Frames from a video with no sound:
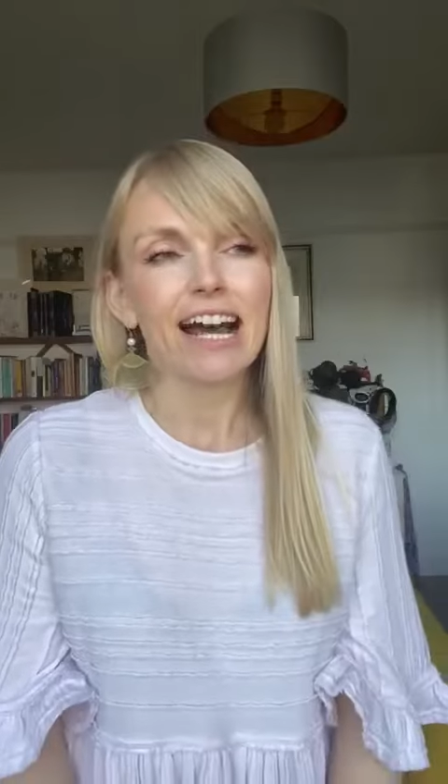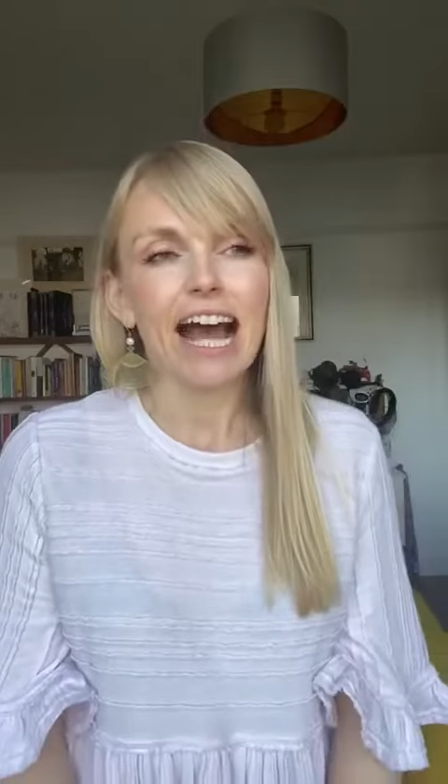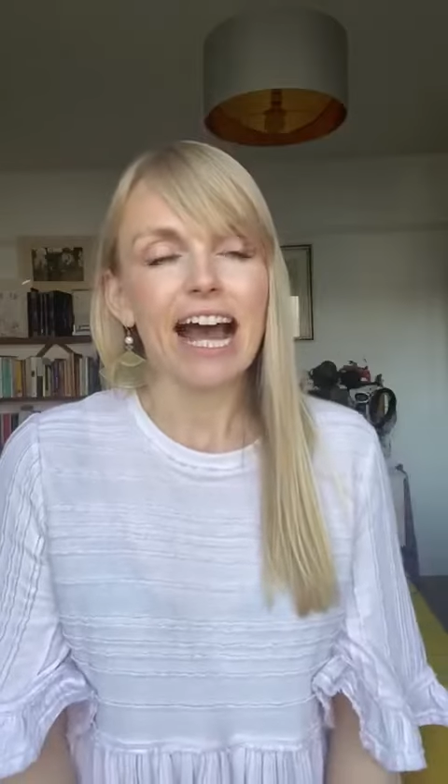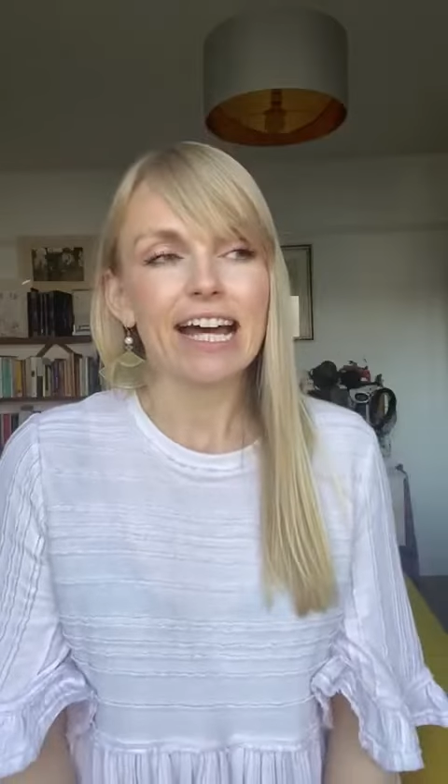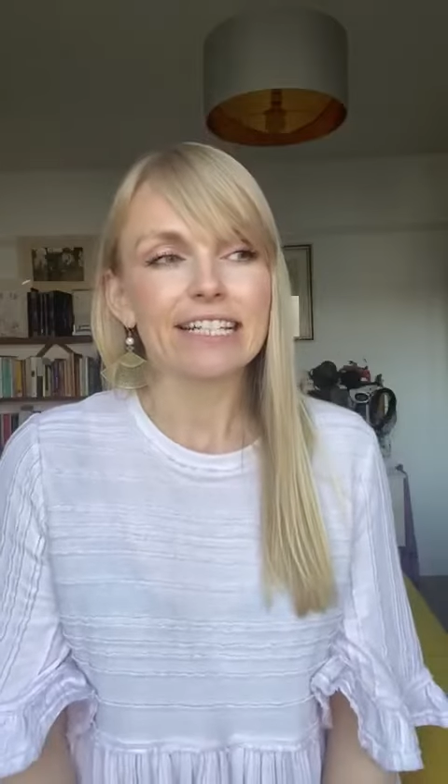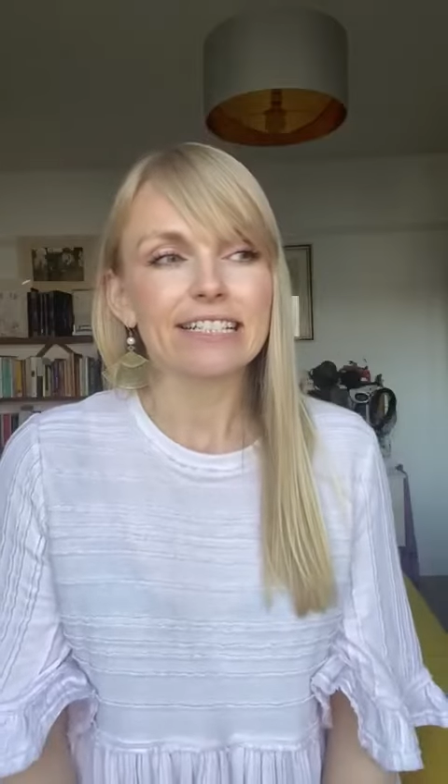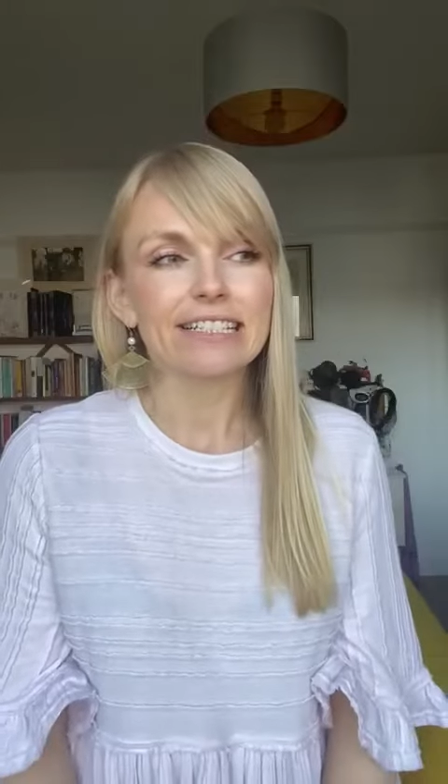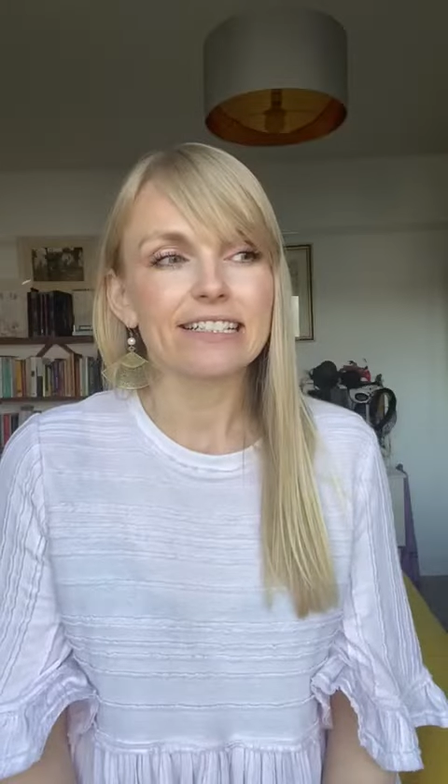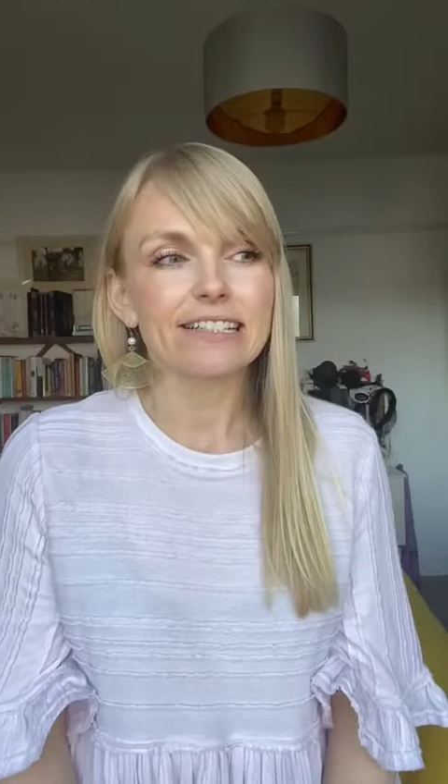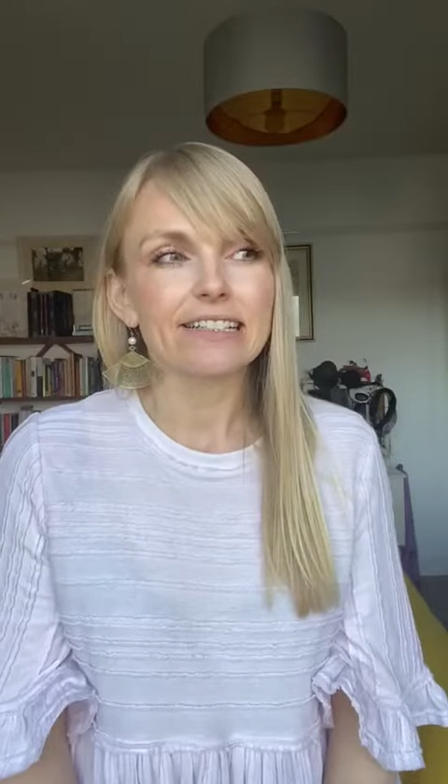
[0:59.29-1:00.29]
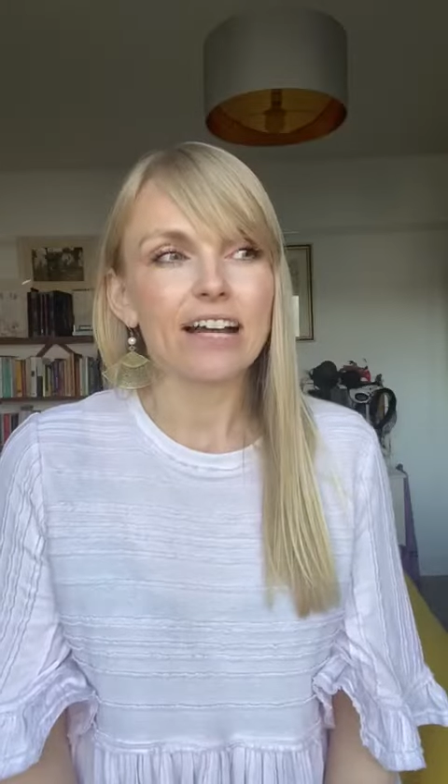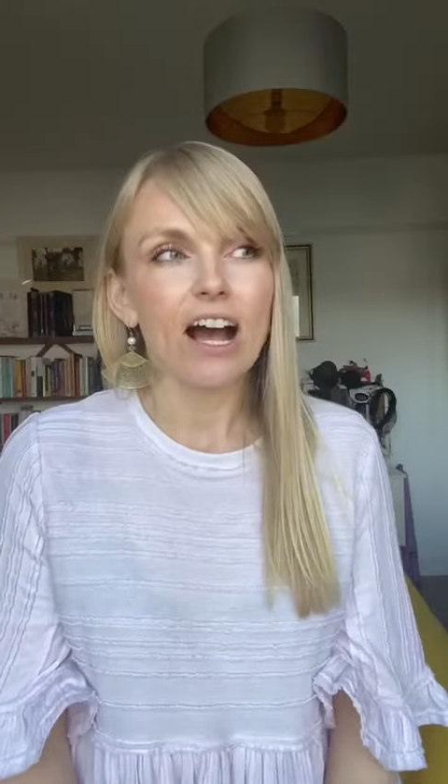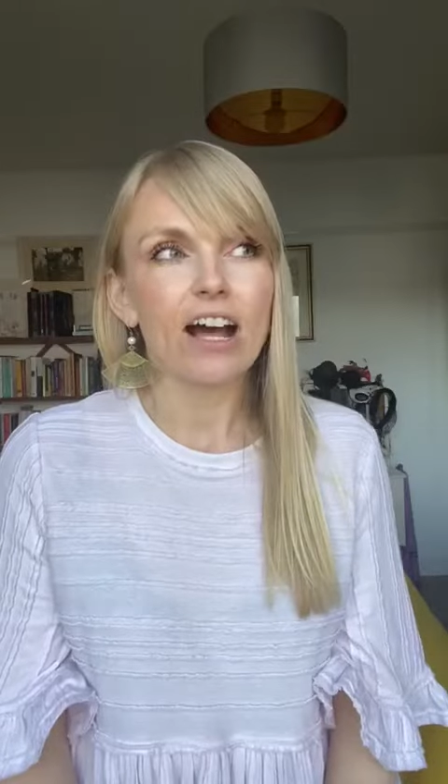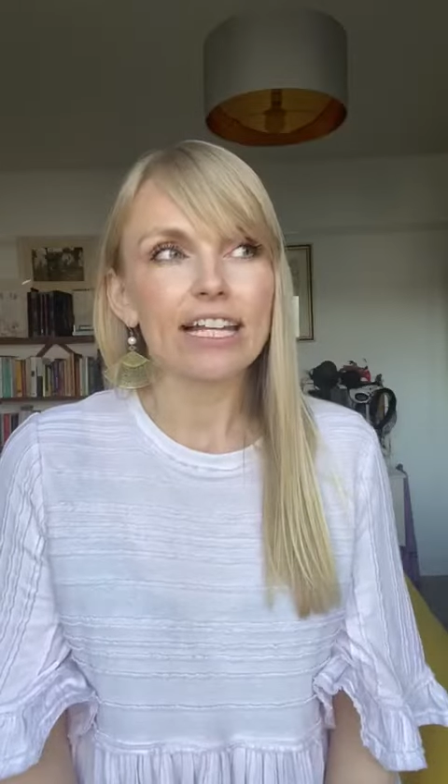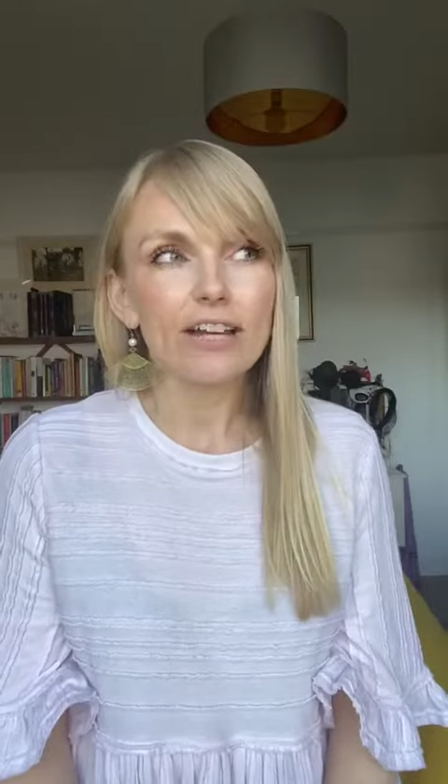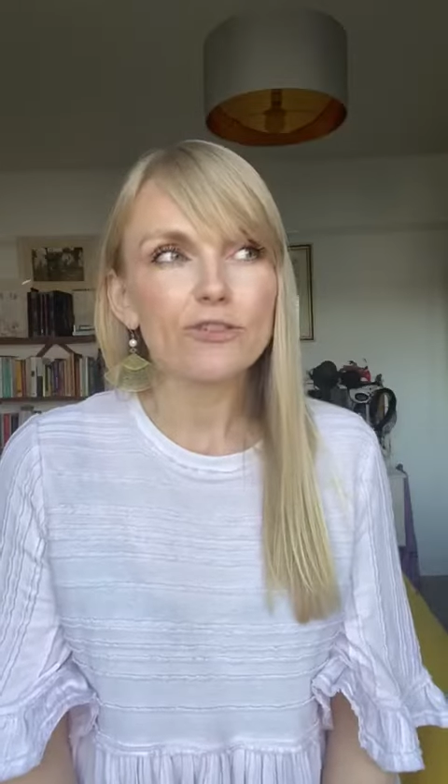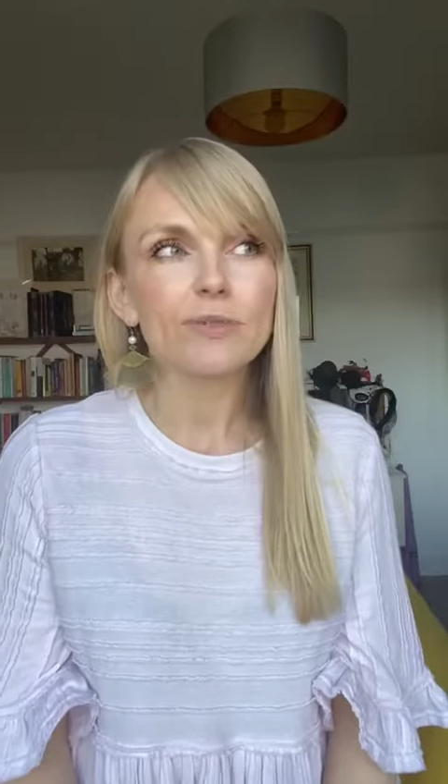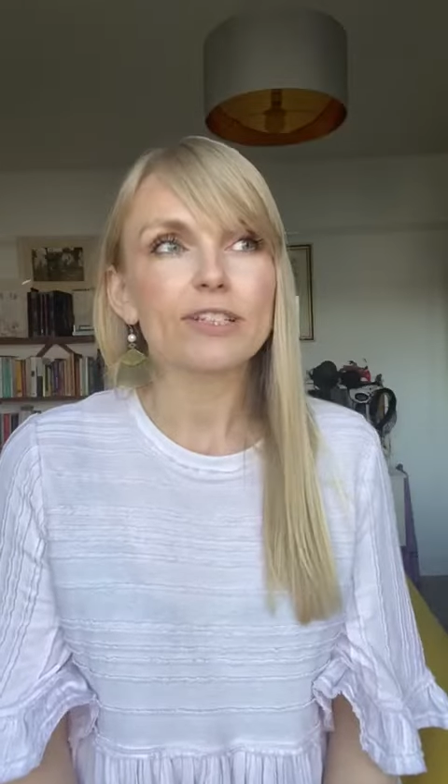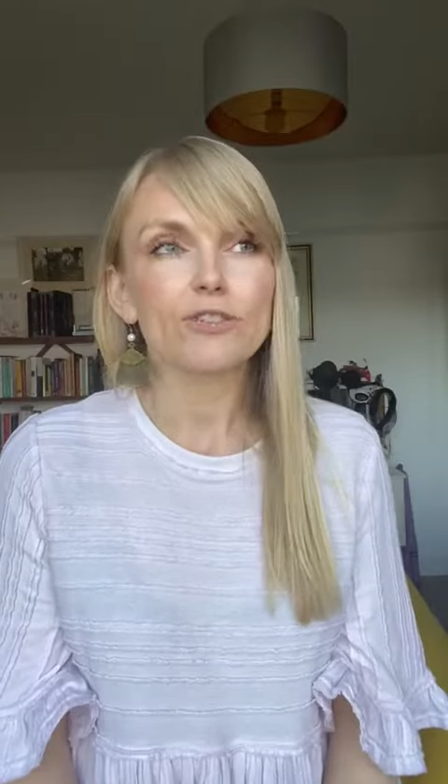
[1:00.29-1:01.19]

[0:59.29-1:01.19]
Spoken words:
And I left with a